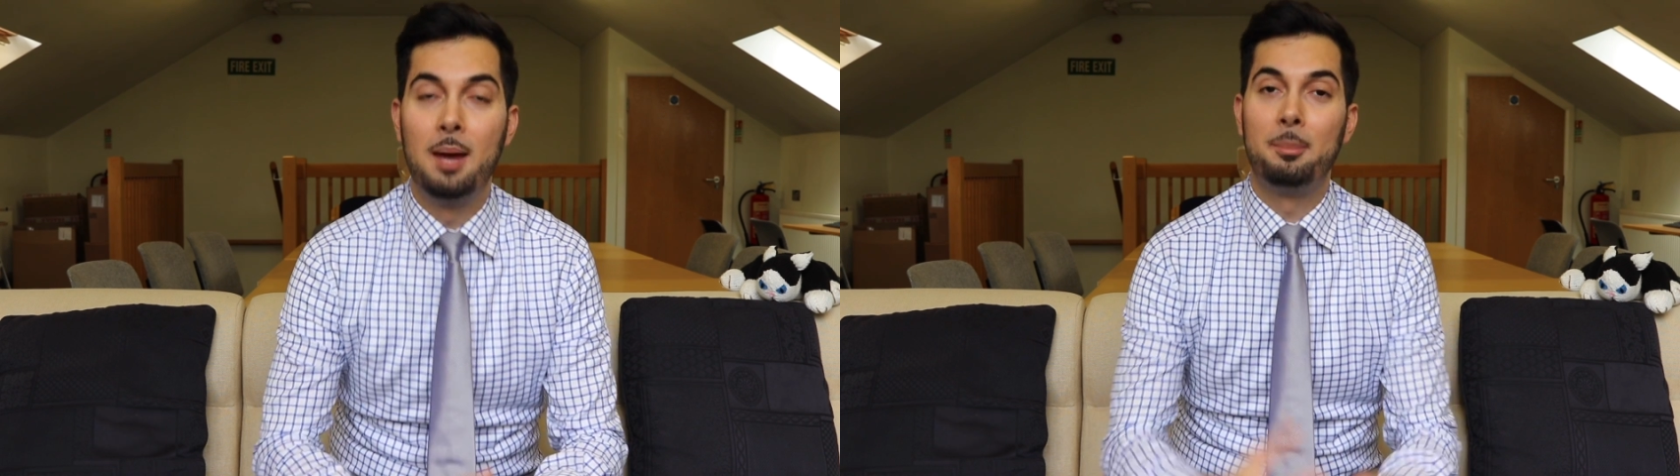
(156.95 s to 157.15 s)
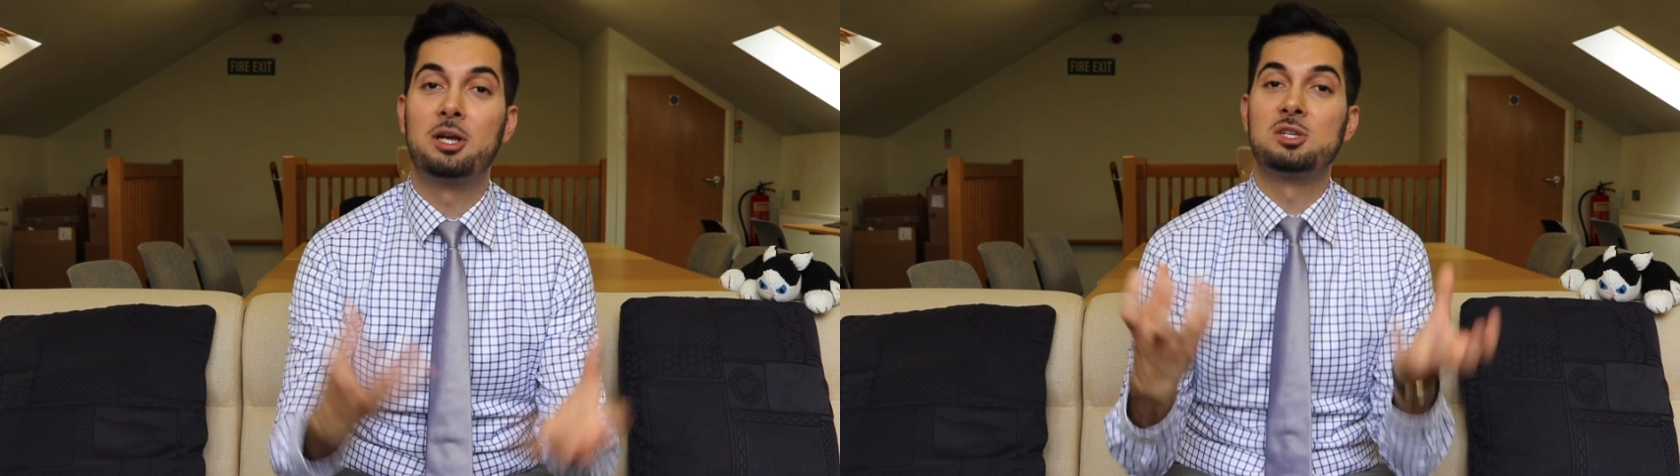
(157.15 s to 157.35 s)

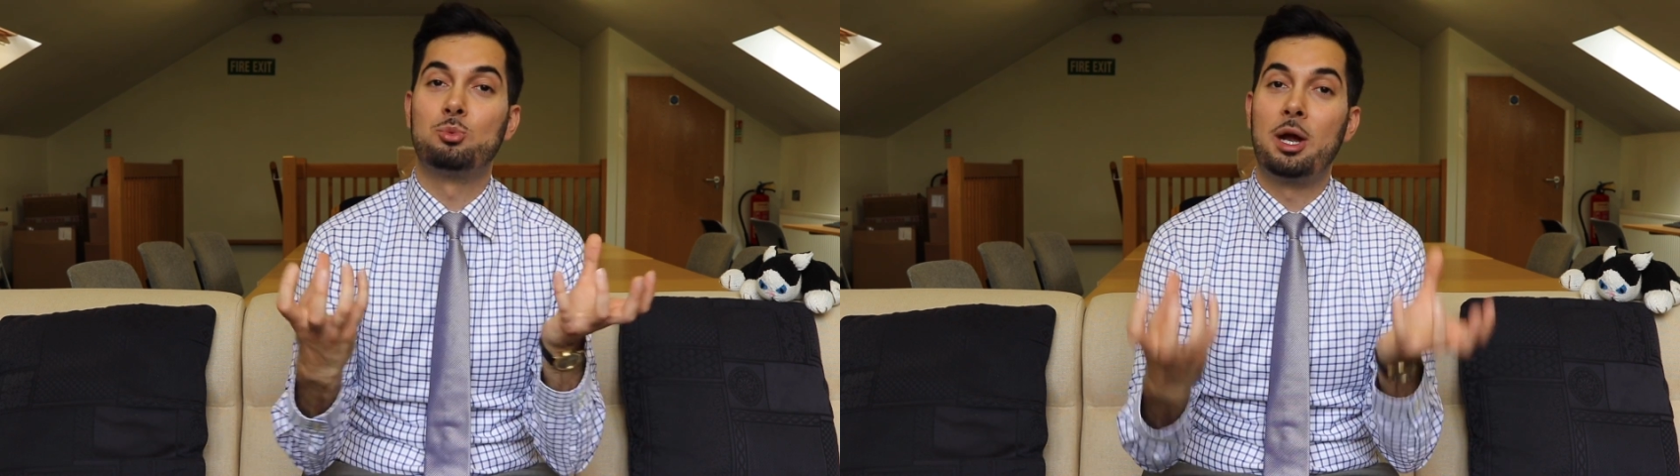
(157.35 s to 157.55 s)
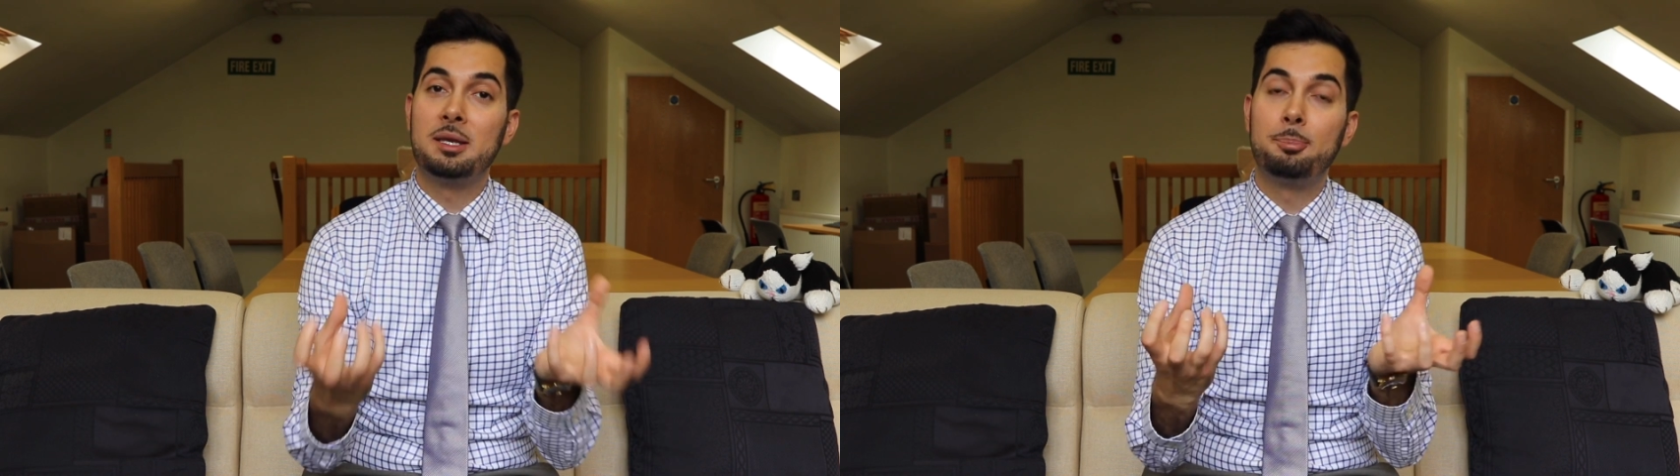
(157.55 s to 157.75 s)
Because
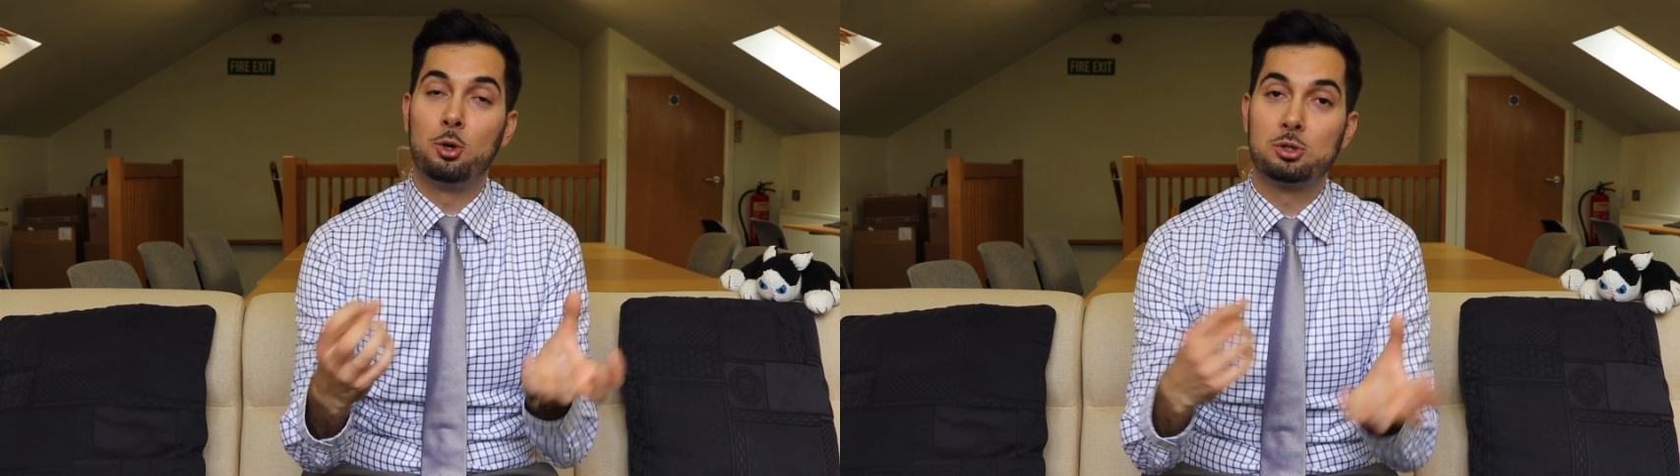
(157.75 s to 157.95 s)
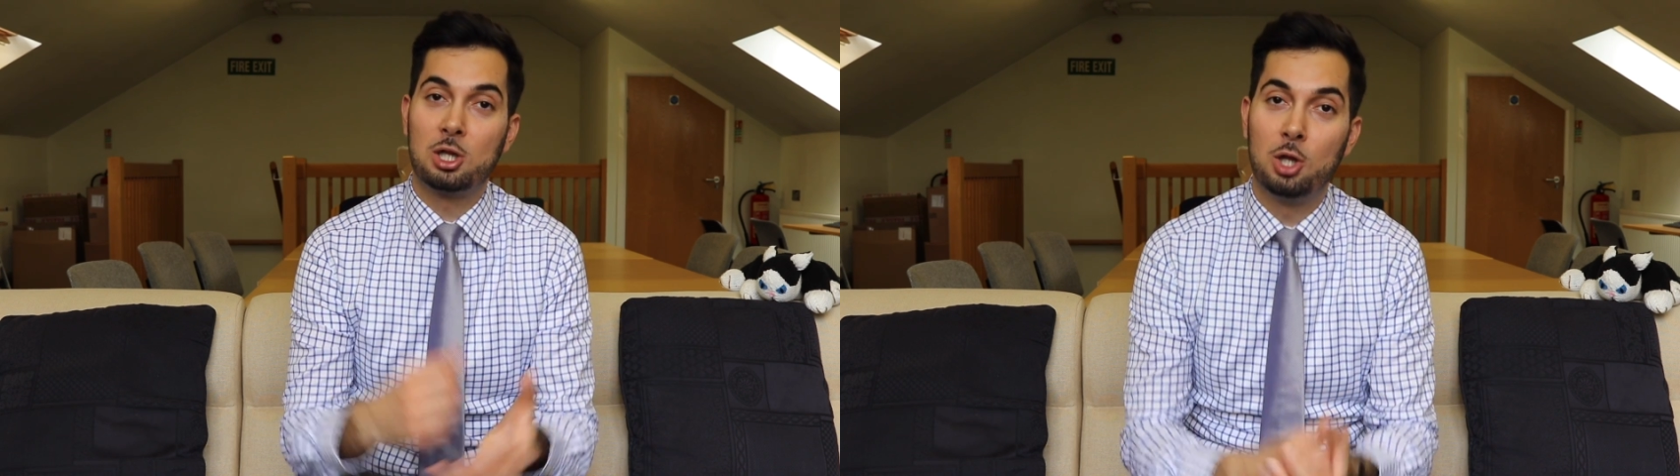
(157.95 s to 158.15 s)
when your
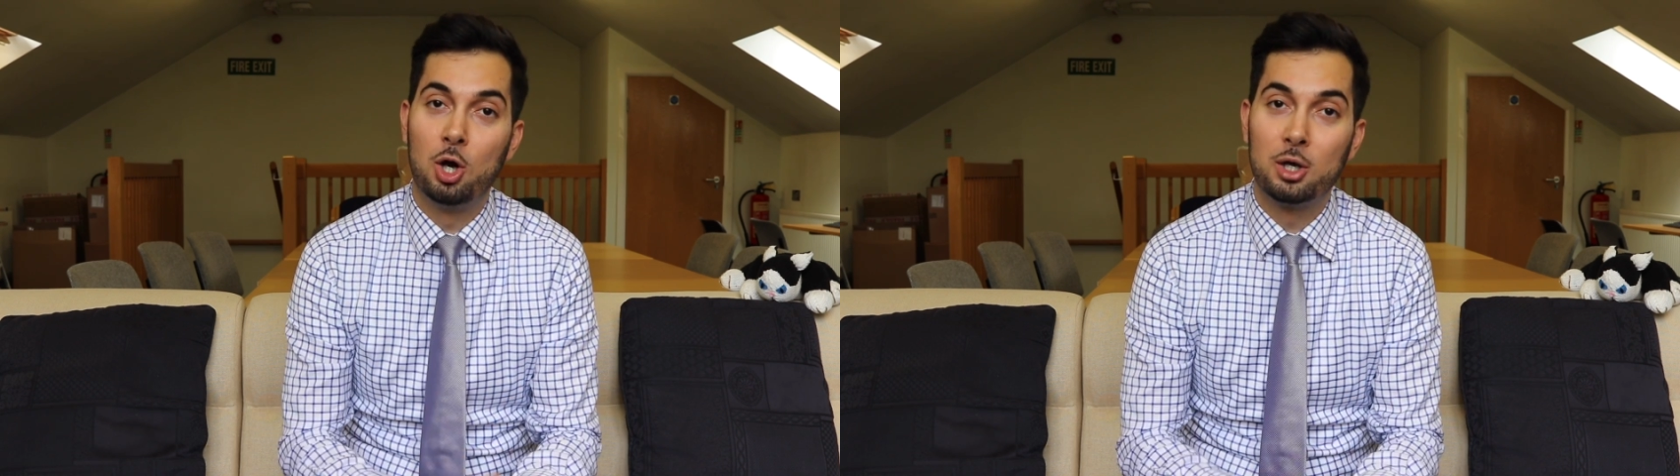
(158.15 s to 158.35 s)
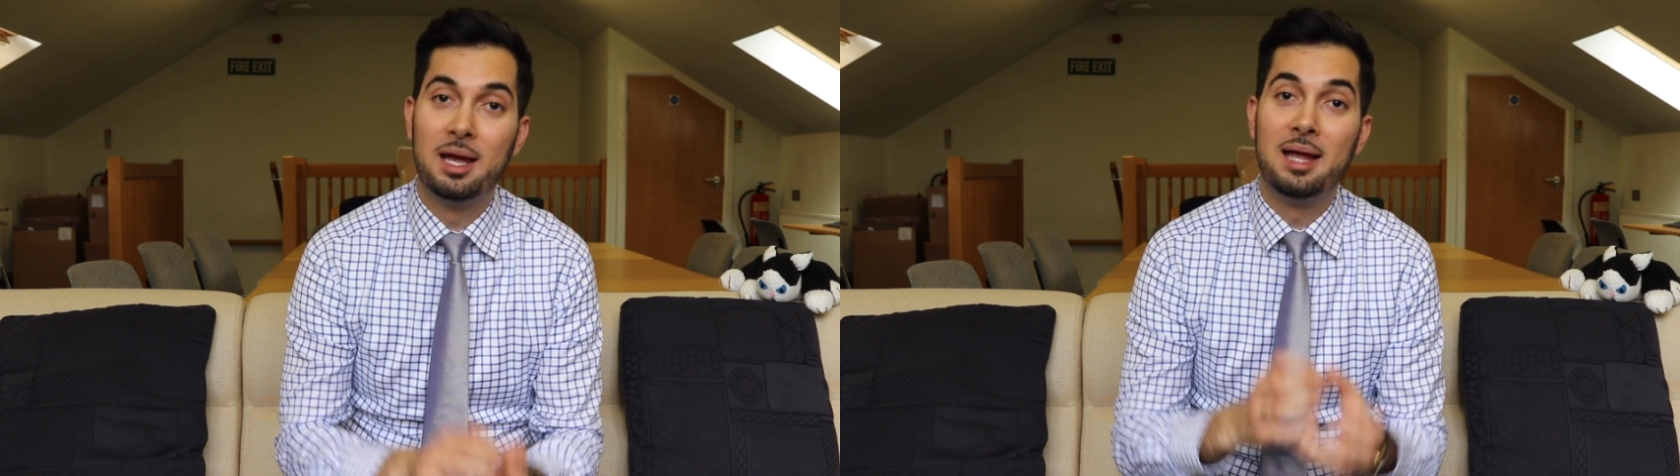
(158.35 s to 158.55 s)
pores
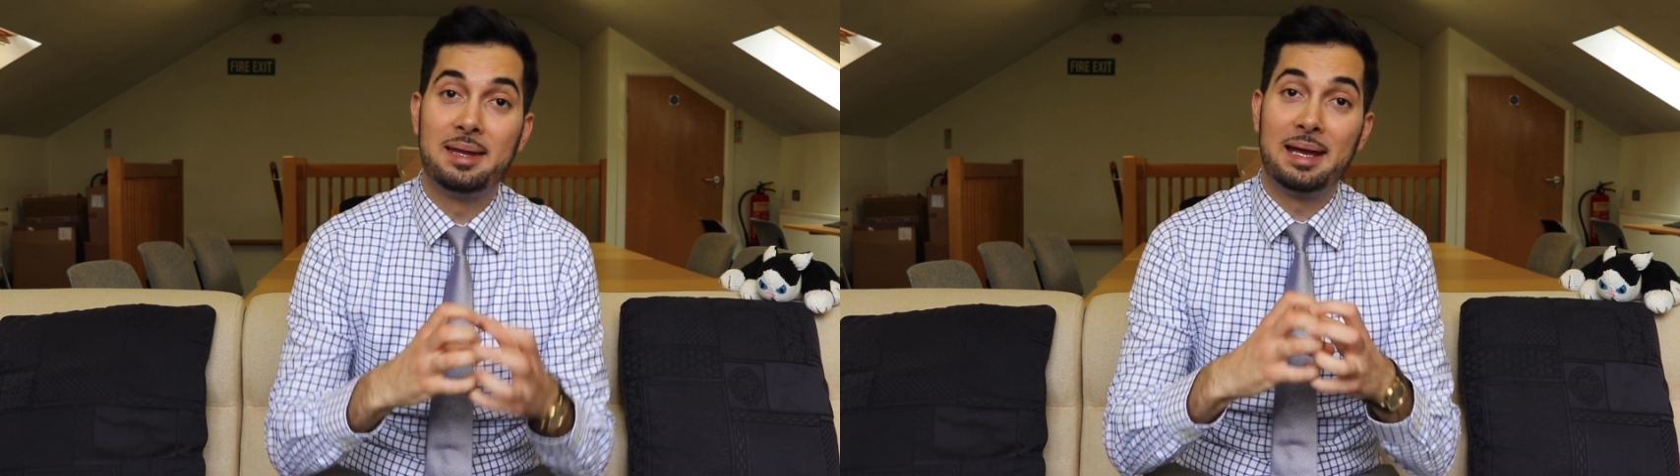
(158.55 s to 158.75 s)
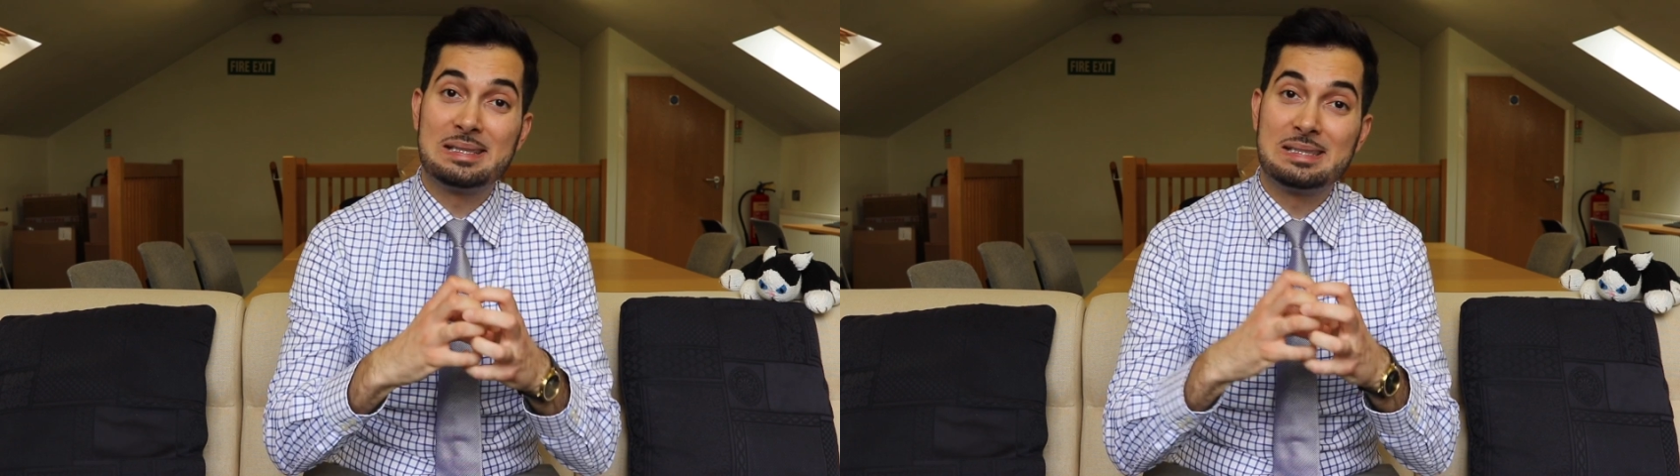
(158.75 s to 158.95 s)
clog,
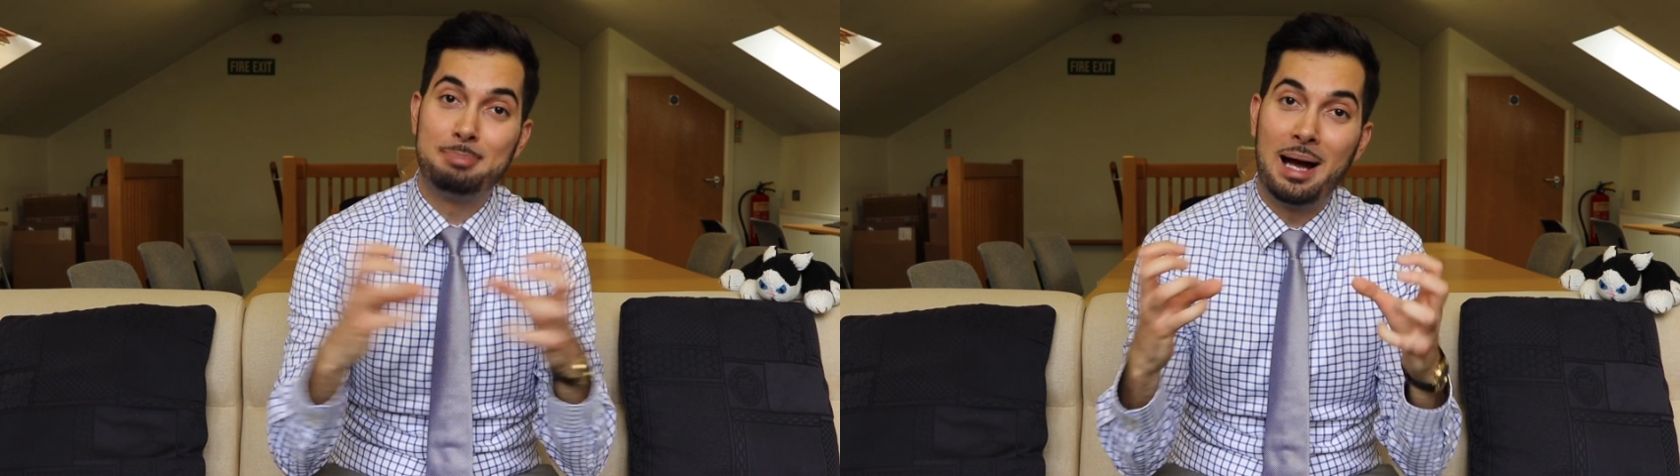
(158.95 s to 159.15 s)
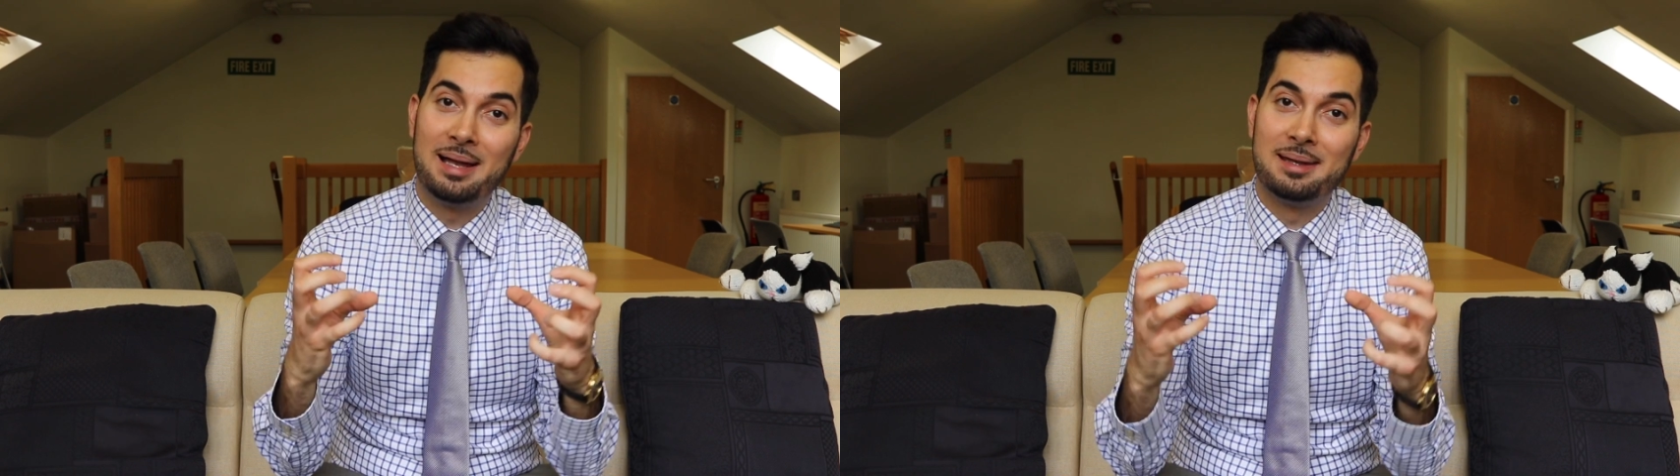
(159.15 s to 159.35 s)
they
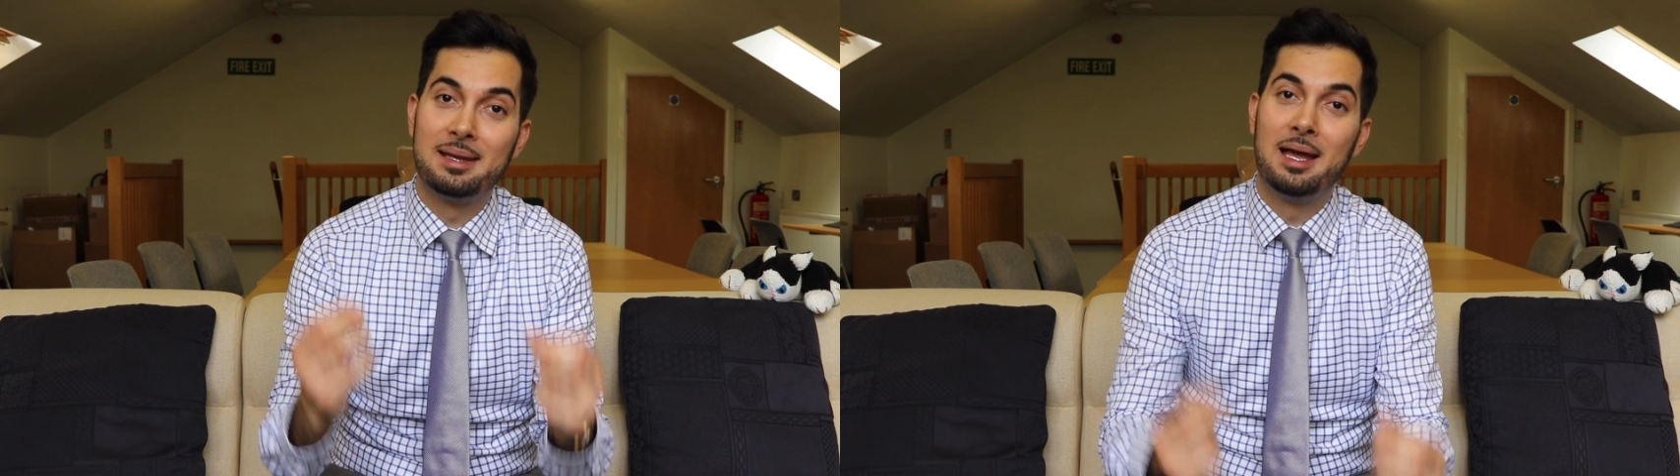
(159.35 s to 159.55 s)
expand